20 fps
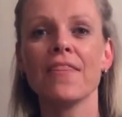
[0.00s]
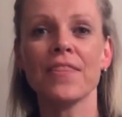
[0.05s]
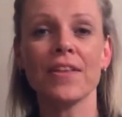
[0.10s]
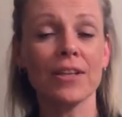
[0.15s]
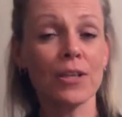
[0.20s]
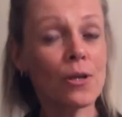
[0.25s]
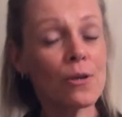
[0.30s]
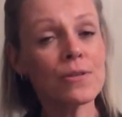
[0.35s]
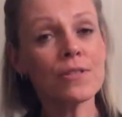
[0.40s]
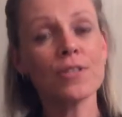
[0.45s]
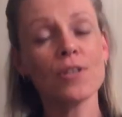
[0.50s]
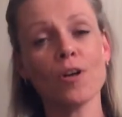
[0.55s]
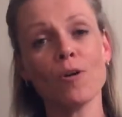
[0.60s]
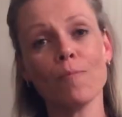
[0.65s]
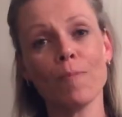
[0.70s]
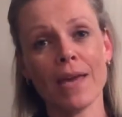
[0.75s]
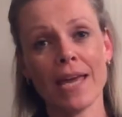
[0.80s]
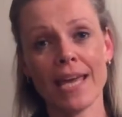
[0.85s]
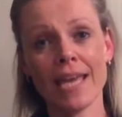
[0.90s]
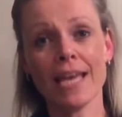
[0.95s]
There'll also
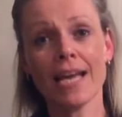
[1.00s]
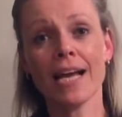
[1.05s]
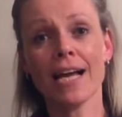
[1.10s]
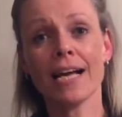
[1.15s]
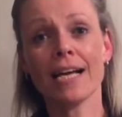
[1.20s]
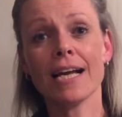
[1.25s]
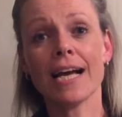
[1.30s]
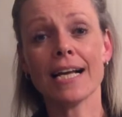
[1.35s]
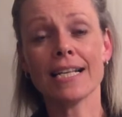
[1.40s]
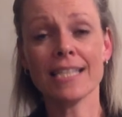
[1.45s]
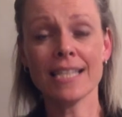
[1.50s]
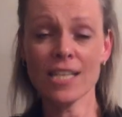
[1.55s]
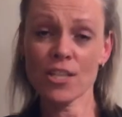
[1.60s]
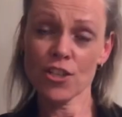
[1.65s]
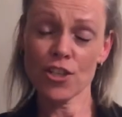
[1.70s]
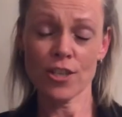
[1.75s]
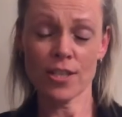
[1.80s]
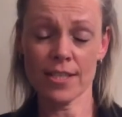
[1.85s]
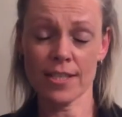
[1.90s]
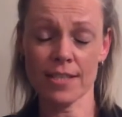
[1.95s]
be a
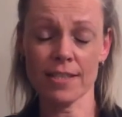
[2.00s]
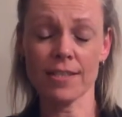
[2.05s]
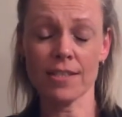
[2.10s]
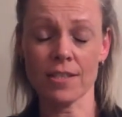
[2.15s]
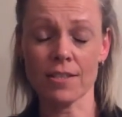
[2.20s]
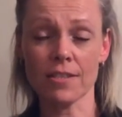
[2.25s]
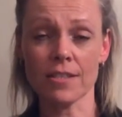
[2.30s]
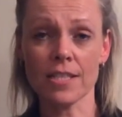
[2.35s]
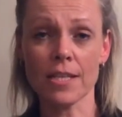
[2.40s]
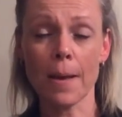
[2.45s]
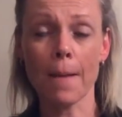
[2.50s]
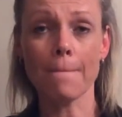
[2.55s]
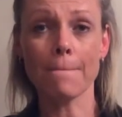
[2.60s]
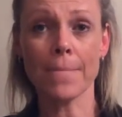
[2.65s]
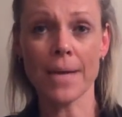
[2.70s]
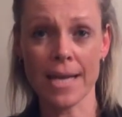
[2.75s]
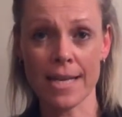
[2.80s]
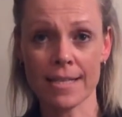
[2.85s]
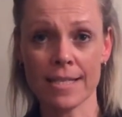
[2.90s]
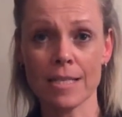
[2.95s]
teaching assistant
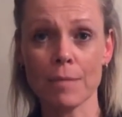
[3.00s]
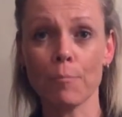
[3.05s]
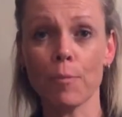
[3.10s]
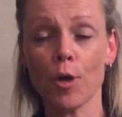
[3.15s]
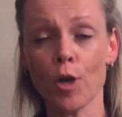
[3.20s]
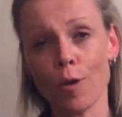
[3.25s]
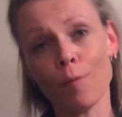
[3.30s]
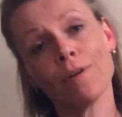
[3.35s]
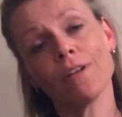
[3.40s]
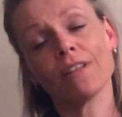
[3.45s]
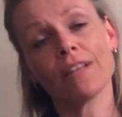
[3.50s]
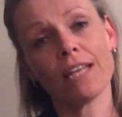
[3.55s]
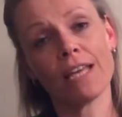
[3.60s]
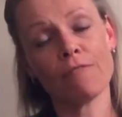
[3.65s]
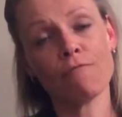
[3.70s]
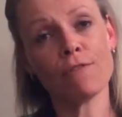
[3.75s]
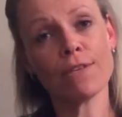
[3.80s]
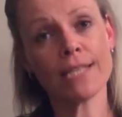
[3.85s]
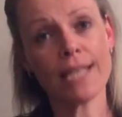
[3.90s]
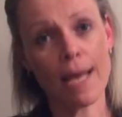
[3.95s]
based permanently
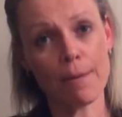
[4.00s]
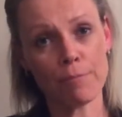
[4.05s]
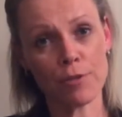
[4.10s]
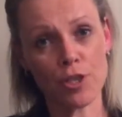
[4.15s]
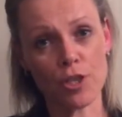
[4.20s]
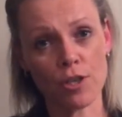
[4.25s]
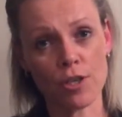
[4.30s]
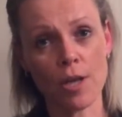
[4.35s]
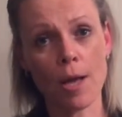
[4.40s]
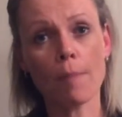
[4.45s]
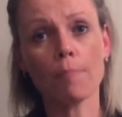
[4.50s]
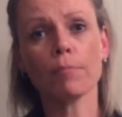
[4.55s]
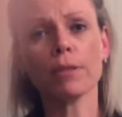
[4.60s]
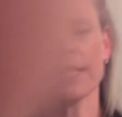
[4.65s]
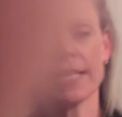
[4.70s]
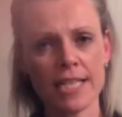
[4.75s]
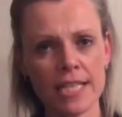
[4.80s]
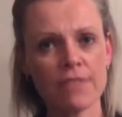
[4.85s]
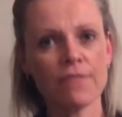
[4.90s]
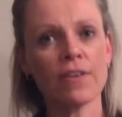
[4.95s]
in reception.
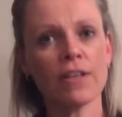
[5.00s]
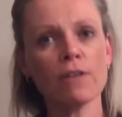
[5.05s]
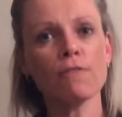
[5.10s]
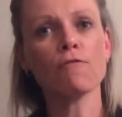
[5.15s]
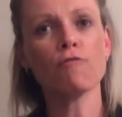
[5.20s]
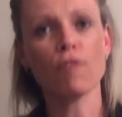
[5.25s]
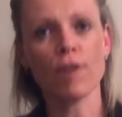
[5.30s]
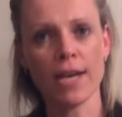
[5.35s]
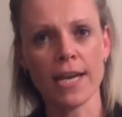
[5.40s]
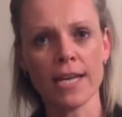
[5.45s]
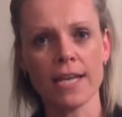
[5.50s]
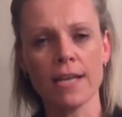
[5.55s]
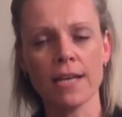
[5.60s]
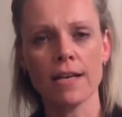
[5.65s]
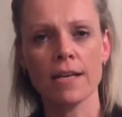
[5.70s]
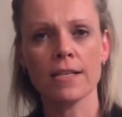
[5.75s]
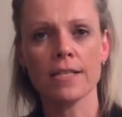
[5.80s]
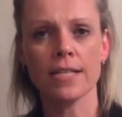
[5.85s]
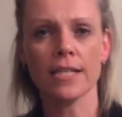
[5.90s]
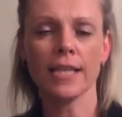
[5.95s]
Please feel free
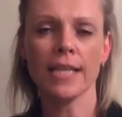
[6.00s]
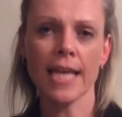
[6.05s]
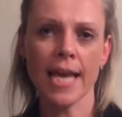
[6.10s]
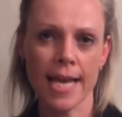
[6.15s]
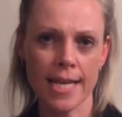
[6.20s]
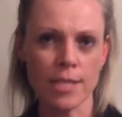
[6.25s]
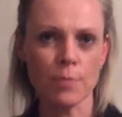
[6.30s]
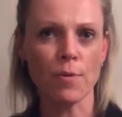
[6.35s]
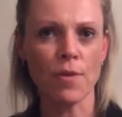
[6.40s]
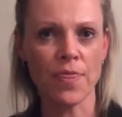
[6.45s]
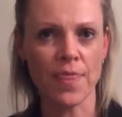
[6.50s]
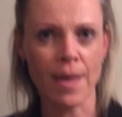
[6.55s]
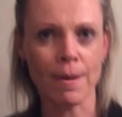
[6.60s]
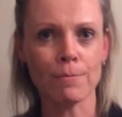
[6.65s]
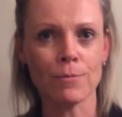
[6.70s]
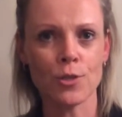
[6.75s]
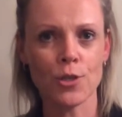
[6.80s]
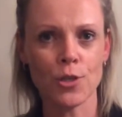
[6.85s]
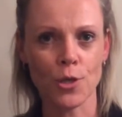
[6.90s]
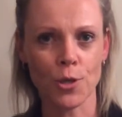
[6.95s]
to liaise with
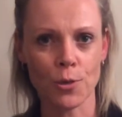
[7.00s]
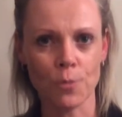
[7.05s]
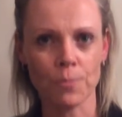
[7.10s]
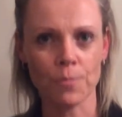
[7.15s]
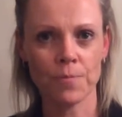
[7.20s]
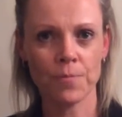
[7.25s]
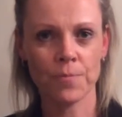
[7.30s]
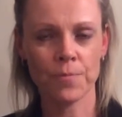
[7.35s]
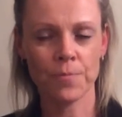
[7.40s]
them too.